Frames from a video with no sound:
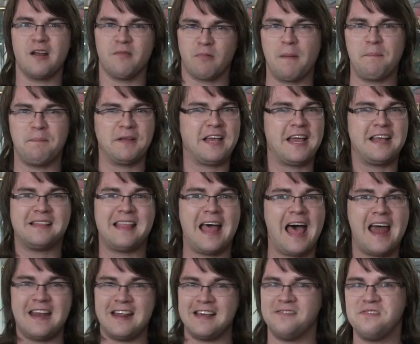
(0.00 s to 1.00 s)
of replicate
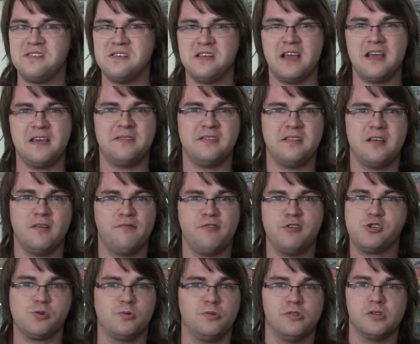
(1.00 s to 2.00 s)
that in the, in the
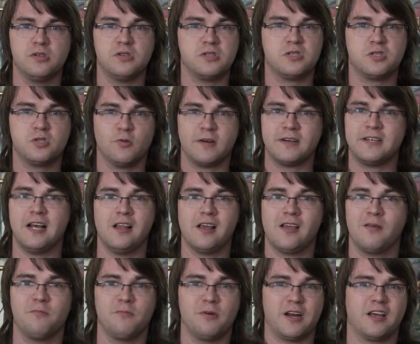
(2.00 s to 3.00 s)
visual
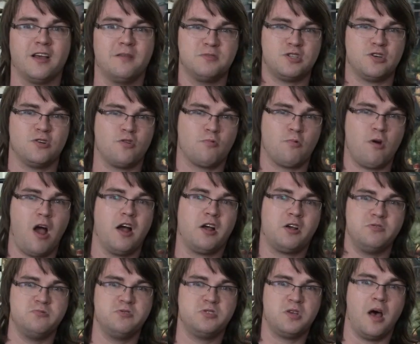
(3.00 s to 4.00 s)
storytelling and when it comes to
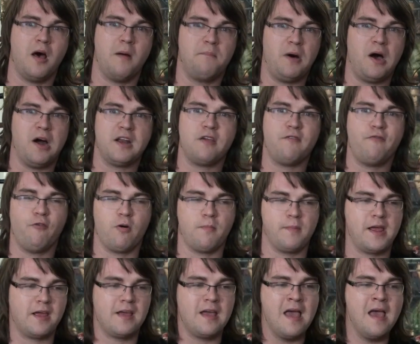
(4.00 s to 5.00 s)
Naraku's uh, body. Body
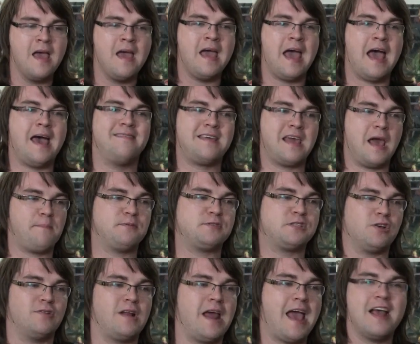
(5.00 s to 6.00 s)
forming, and the
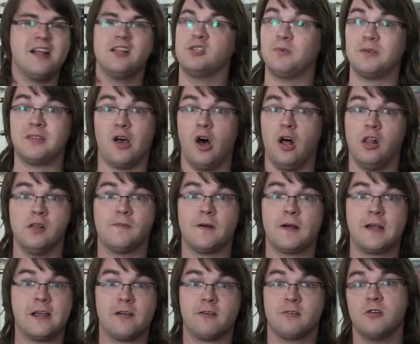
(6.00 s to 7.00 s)
episode ends with all of our
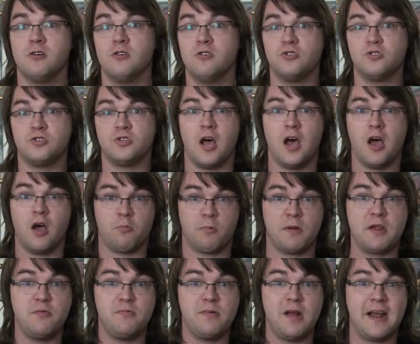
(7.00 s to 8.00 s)
heroes uh,
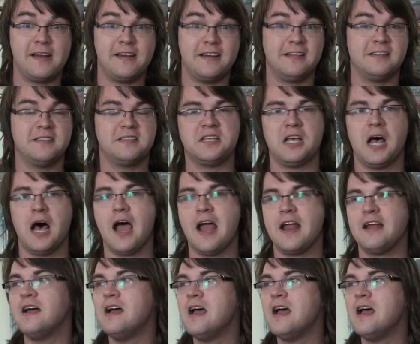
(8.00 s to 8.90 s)
reunited inside,